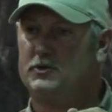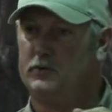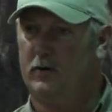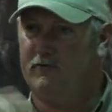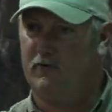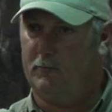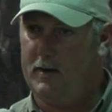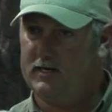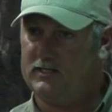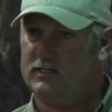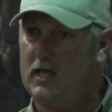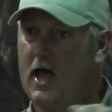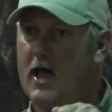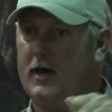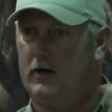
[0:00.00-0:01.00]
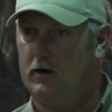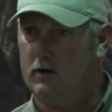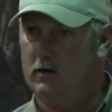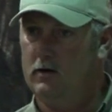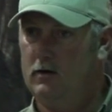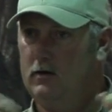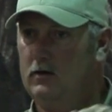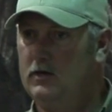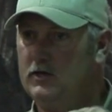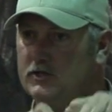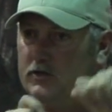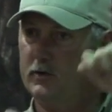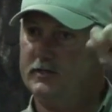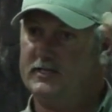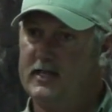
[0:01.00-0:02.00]
swivel, my slider.
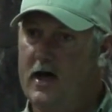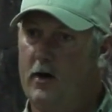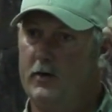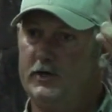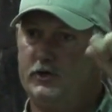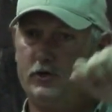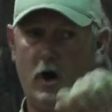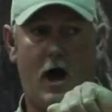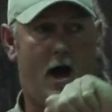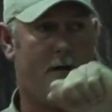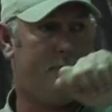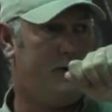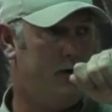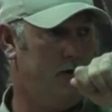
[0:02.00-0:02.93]
So it's now a drop